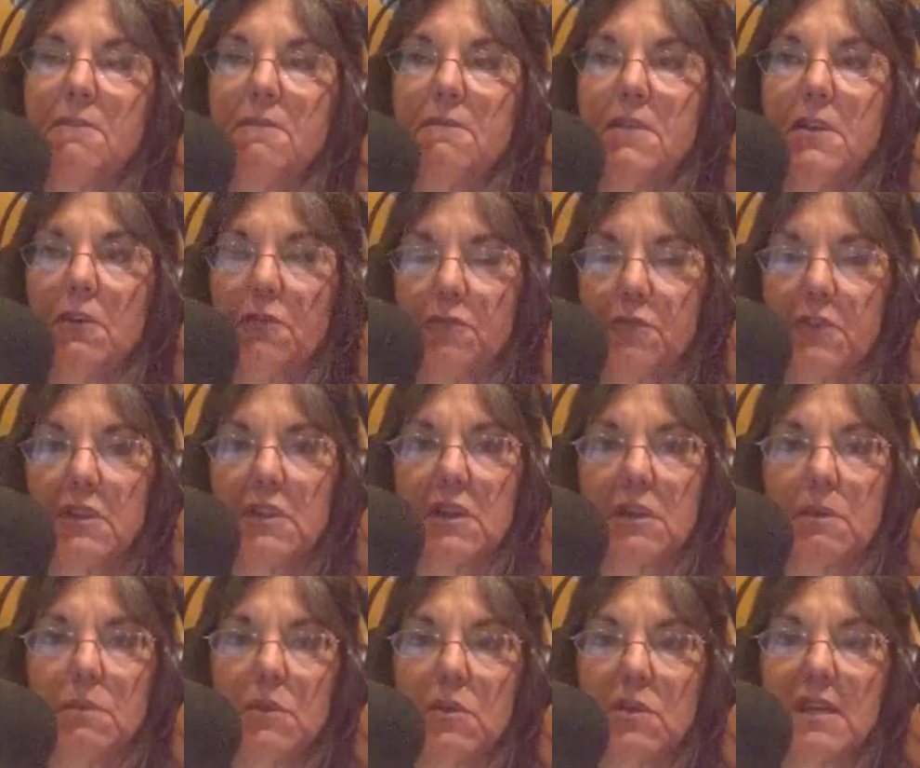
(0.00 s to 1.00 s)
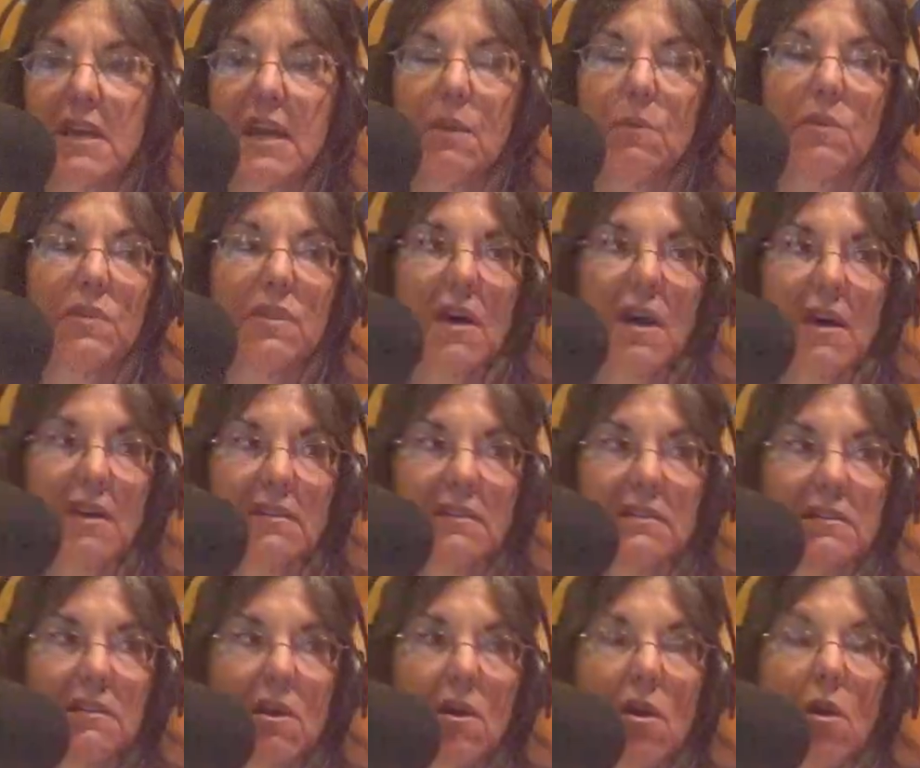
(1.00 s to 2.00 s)
Feel free to communicate with
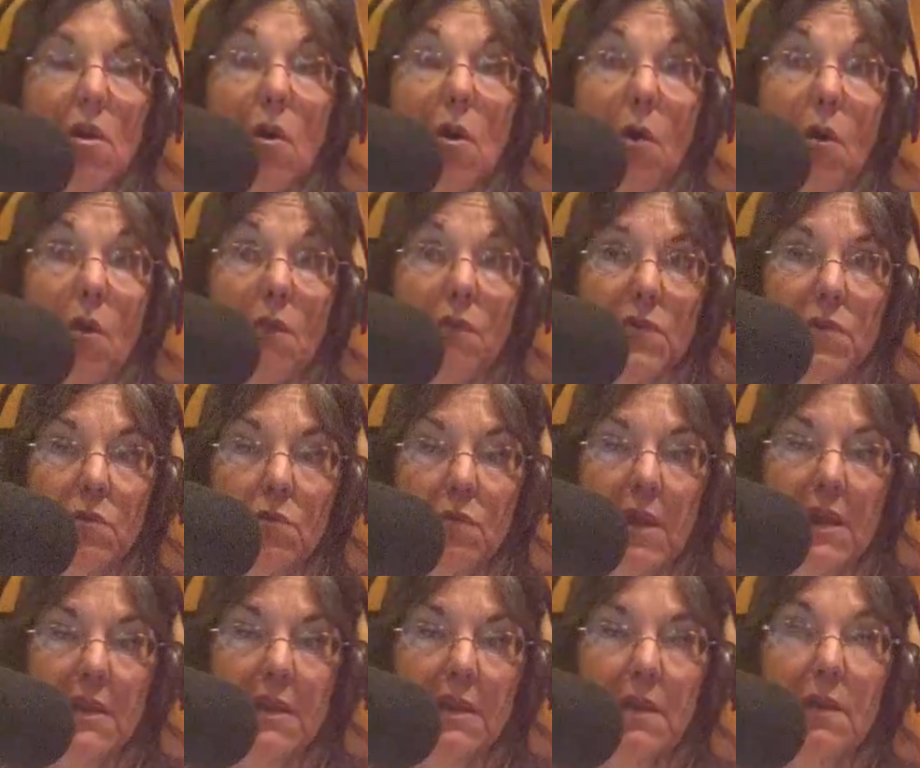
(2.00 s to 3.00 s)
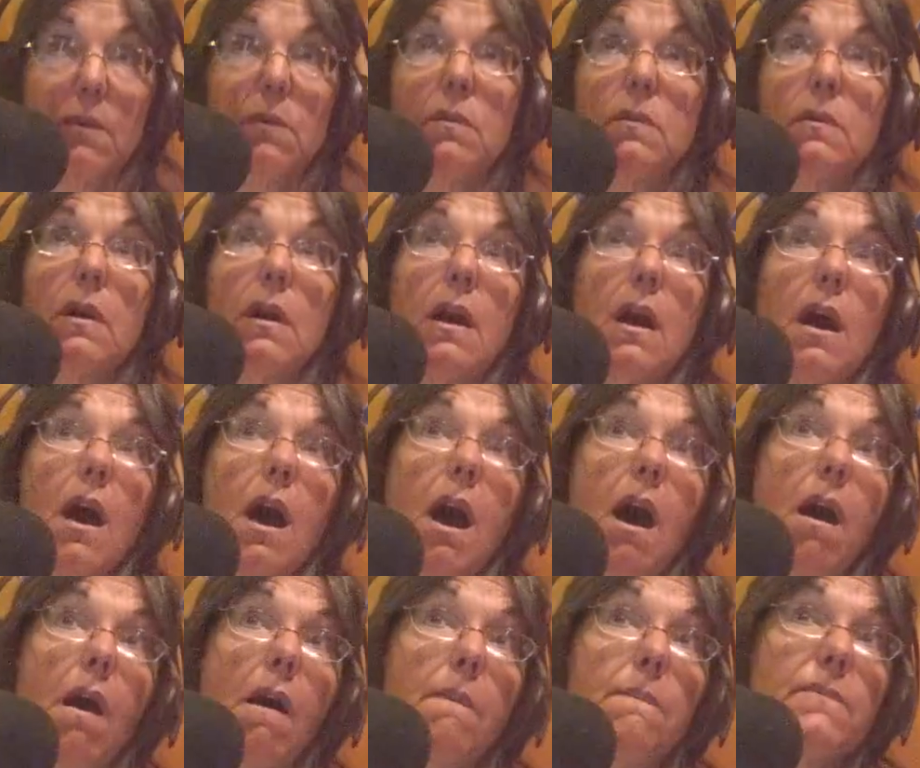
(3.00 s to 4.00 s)
us over the radio.
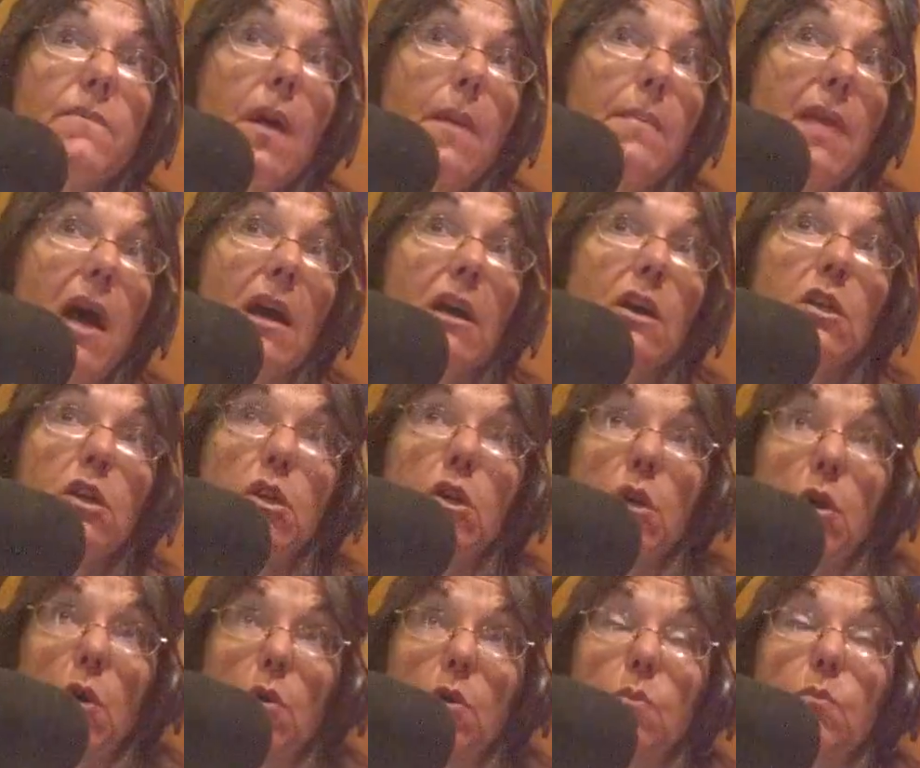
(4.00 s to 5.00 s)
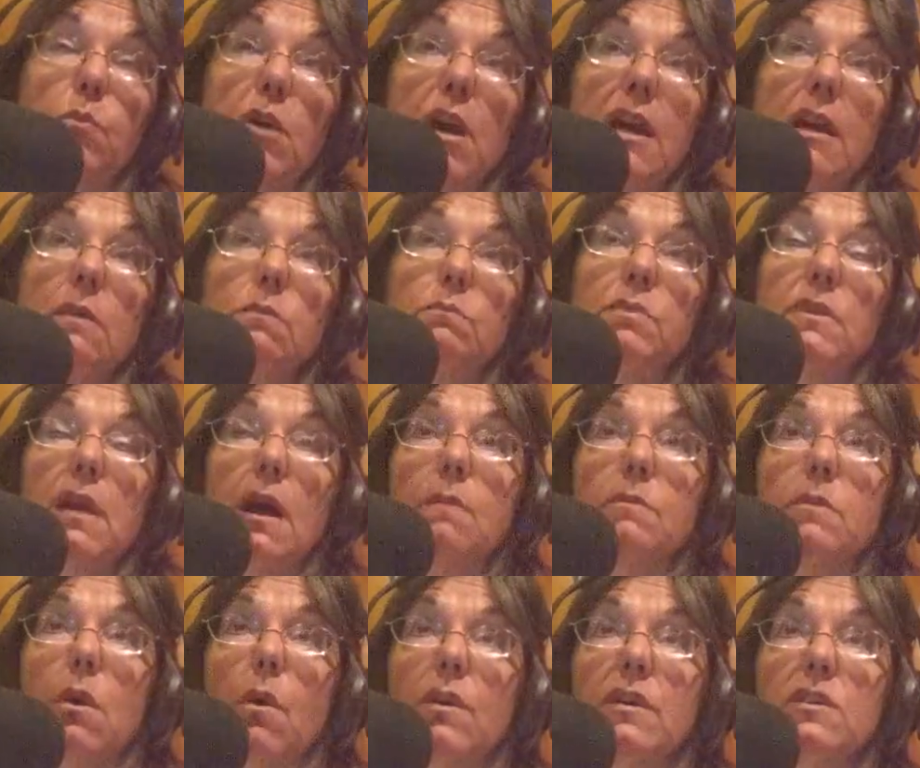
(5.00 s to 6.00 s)
I'm not gonna go to break, but I'm
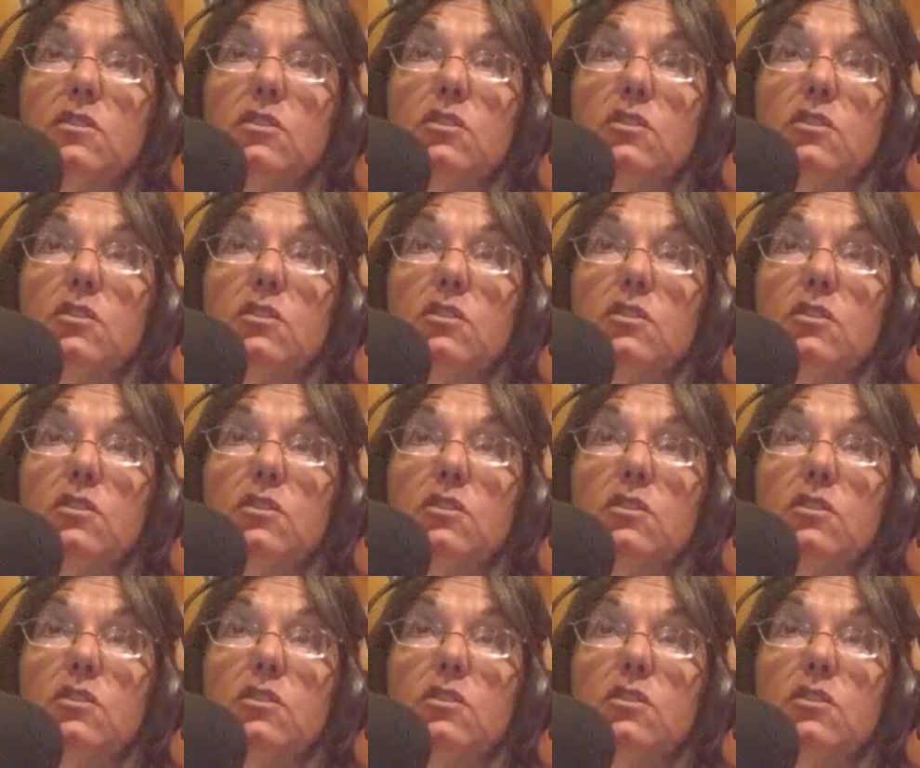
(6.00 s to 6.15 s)
going